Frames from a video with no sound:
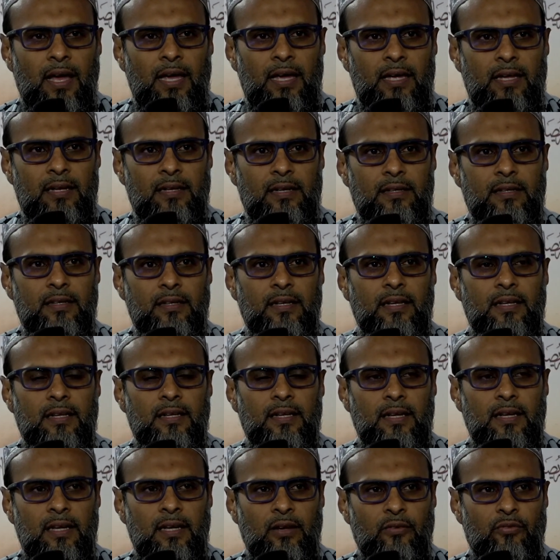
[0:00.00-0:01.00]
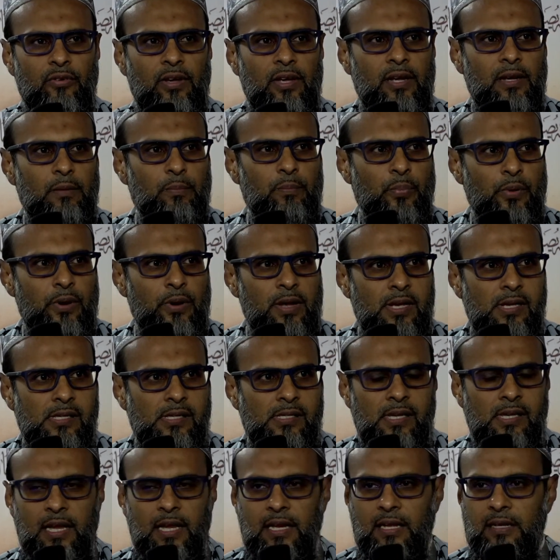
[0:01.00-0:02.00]
in giving
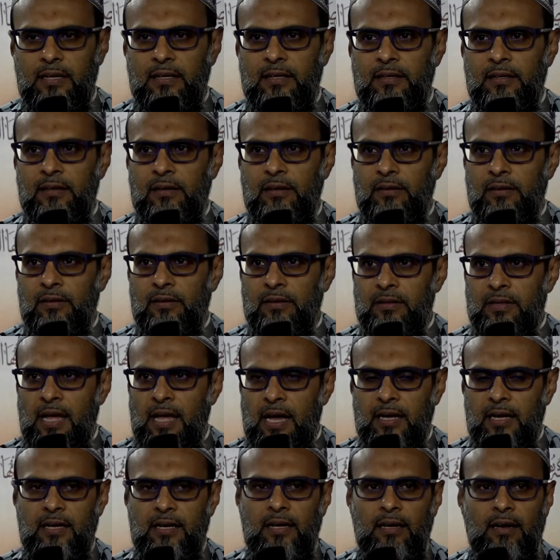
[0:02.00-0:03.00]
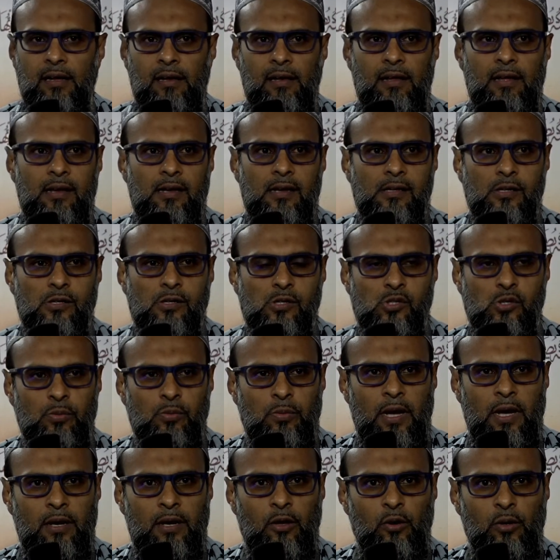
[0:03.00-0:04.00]
praise and in thanking Allah
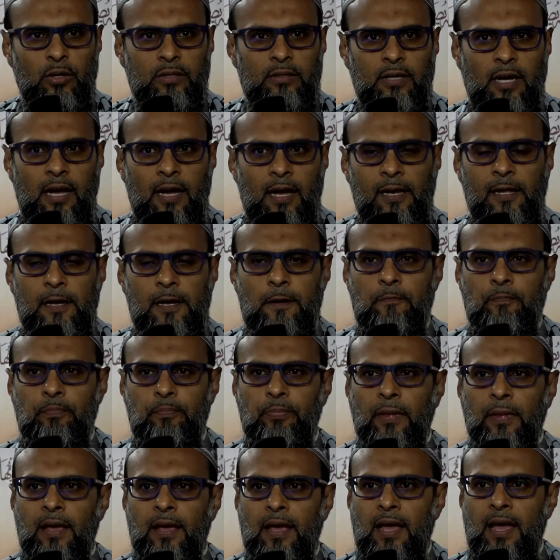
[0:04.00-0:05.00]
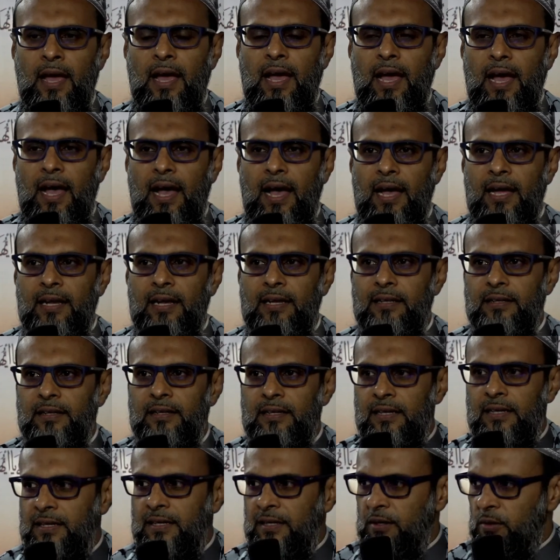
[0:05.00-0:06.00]
subhanahu wa ta'ala. And
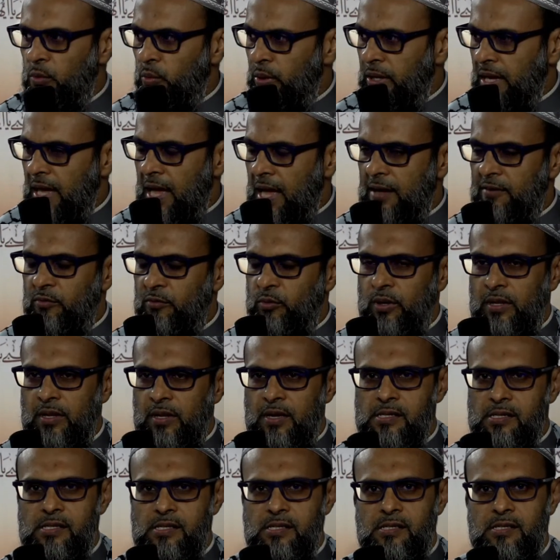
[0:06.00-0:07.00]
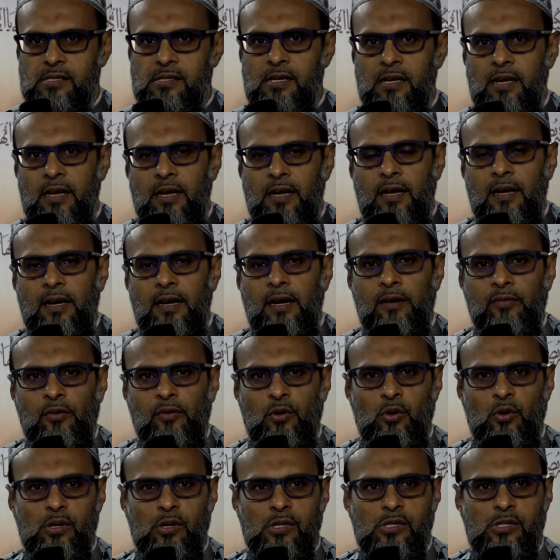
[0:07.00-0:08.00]
we have with us, of
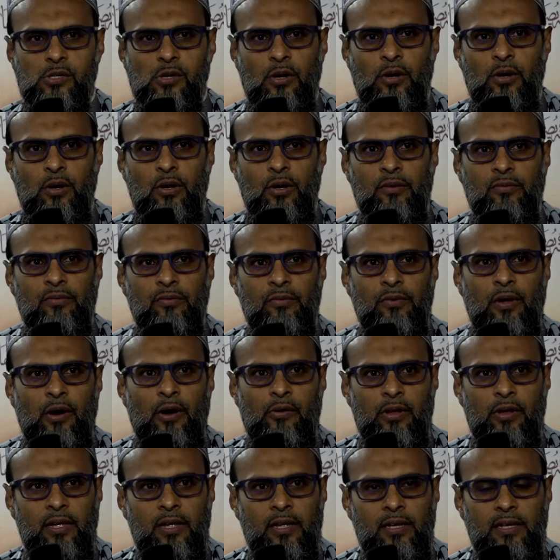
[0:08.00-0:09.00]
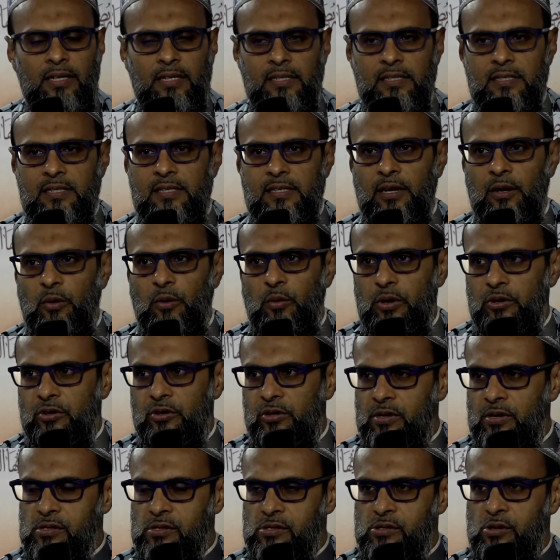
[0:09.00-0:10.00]
course, a very
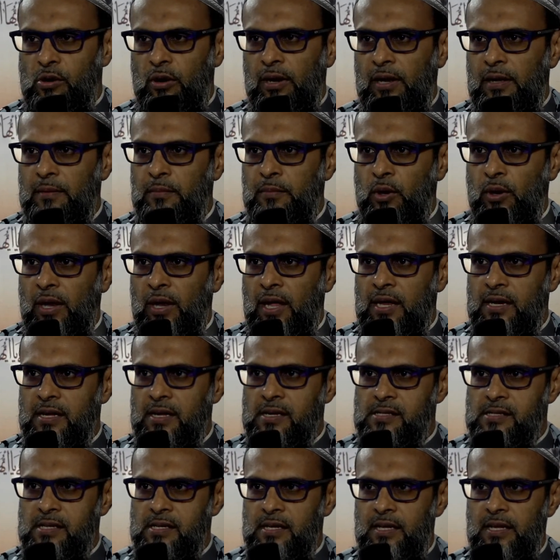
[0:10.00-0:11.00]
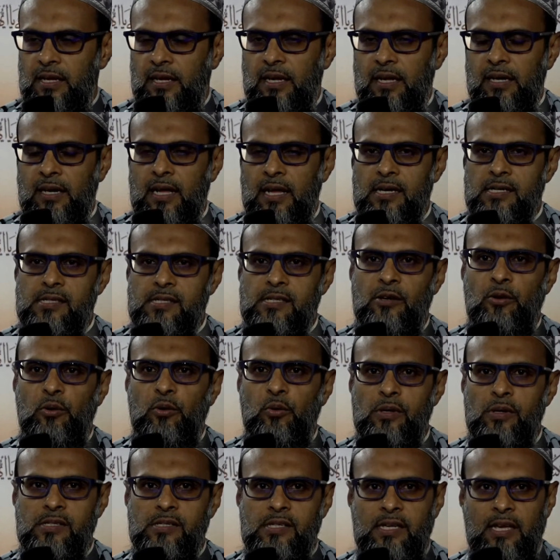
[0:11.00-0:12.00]
distinguished scholar, Maulana Siddiq Nasir,
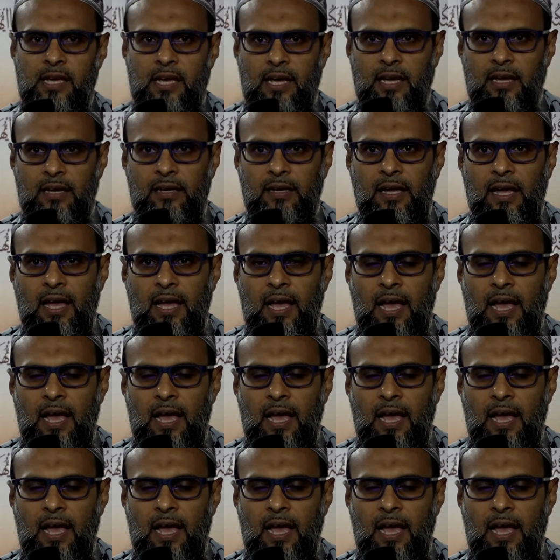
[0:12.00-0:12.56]
who is here